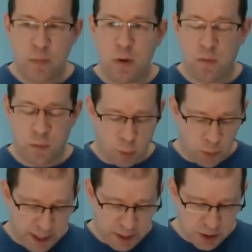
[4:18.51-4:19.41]
for
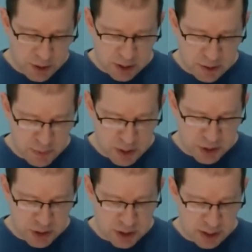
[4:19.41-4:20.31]
wages,
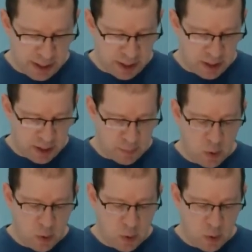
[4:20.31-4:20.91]
commissions, income,